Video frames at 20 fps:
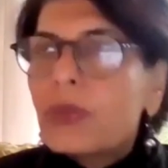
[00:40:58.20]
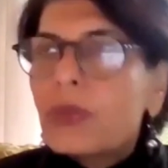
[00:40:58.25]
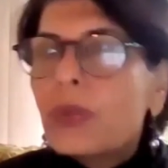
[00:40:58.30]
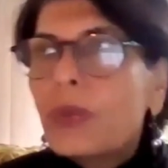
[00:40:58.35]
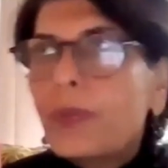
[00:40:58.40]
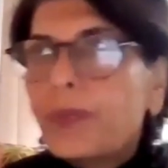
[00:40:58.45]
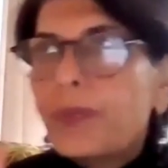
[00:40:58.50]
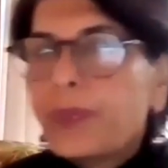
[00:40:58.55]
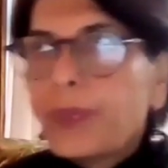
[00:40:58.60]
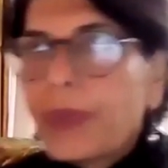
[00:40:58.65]

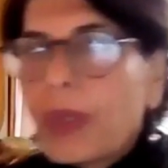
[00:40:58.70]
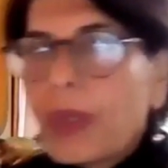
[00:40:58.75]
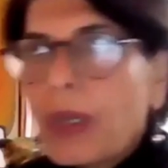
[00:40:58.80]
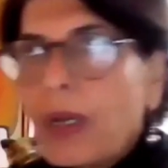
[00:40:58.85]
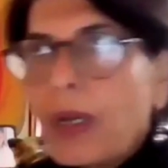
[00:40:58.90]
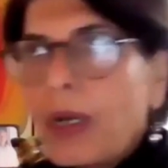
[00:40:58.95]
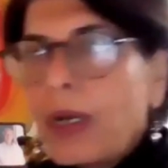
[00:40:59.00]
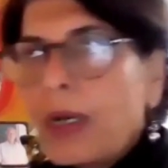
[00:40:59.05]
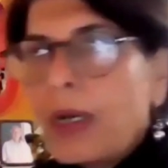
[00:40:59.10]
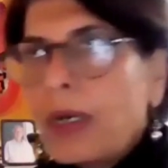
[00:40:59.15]
So
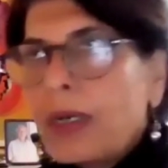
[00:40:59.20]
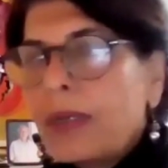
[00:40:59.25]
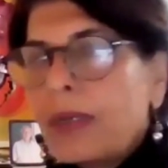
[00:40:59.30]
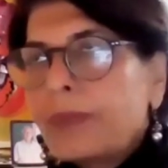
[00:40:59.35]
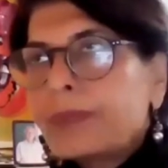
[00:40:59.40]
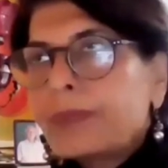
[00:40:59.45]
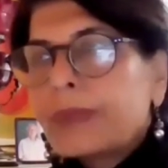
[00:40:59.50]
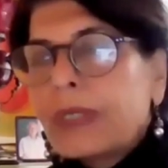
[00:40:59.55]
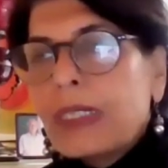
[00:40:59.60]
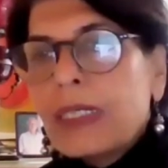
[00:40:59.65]

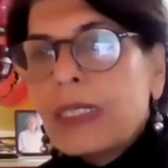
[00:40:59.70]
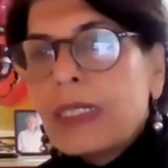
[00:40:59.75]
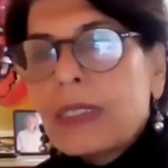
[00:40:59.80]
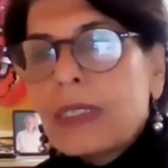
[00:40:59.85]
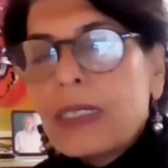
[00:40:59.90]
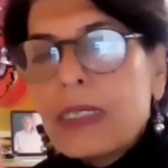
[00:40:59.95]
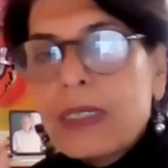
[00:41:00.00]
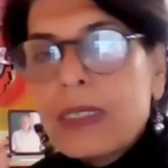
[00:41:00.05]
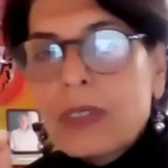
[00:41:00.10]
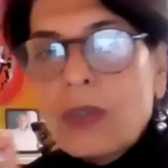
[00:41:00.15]

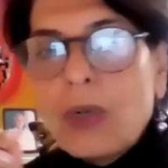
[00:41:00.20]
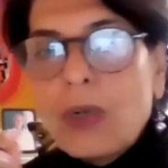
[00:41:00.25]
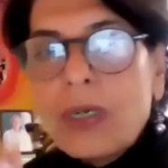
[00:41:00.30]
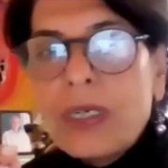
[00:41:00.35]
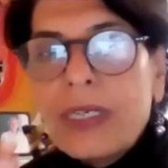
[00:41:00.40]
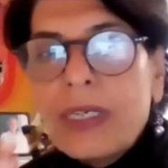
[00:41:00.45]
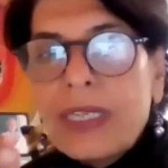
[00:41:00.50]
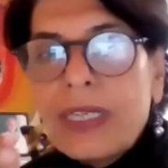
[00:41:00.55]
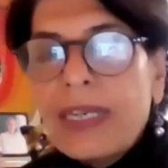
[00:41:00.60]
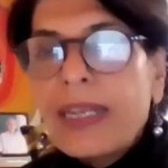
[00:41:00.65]
it's
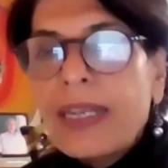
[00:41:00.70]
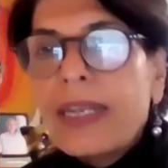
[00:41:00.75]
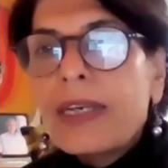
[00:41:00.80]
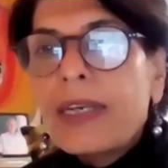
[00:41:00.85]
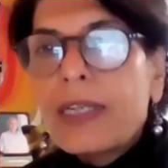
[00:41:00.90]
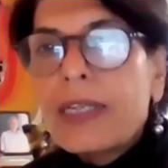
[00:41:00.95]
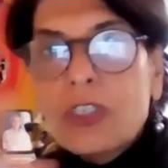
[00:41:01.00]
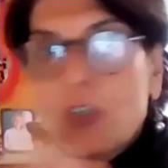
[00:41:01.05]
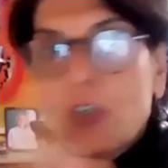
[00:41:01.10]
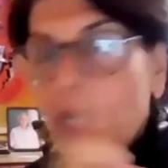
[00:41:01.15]
called a
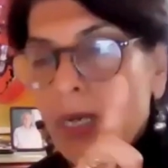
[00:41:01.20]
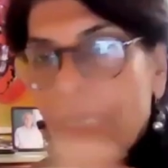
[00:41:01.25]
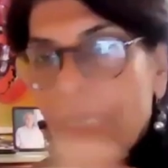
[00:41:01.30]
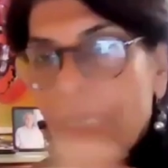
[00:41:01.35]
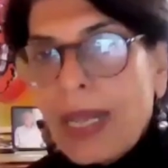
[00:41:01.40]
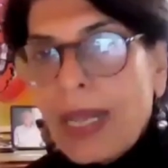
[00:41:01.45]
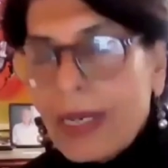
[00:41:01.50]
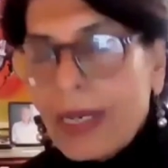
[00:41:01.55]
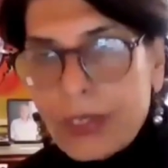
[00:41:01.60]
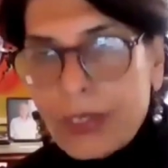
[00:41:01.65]
delayed, it's not
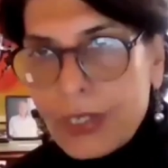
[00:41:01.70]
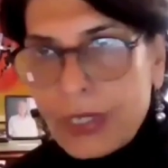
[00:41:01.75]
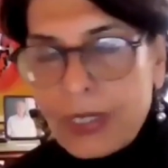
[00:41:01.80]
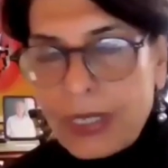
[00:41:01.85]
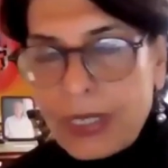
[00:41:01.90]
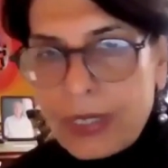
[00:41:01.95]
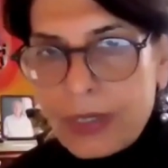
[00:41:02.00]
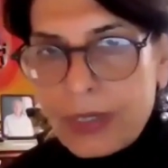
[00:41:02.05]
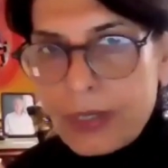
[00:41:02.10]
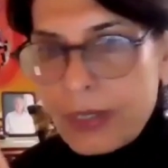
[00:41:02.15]
an allergy
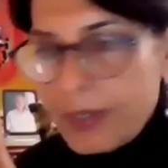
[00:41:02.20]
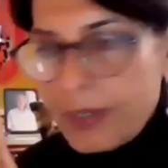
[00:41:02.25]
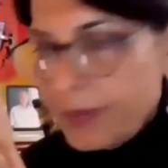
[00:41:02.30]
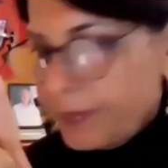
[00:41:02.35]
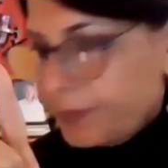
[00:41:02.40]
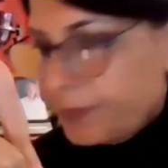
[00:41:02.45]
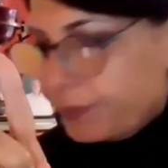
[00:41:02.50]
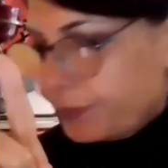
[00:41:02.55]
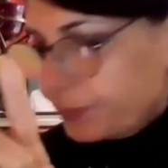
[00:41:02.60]
test.